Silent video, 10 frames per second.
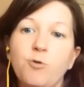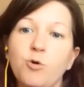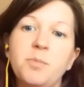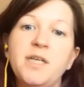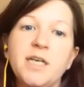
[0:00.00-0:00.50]

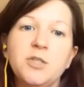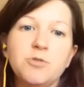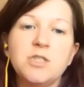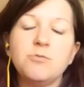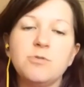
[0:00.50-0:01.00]
for PAU
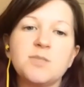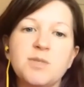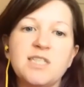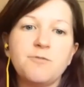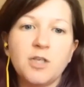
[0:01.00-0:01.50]
students
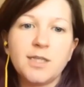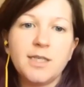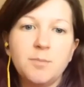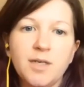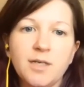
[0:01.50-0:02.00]

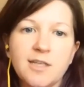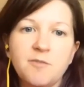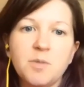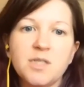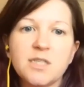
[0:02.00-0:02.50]
specifically because
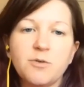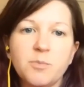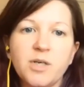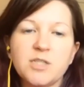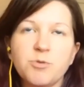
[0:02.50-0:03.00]
they've been so
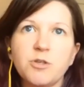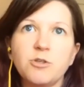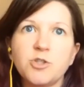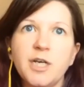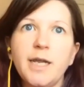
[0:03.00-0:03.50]
impressed with our
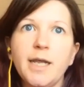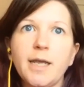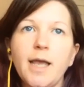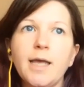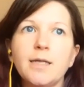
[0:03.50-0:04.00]

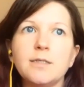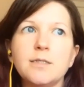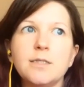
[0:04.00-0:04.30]
training and,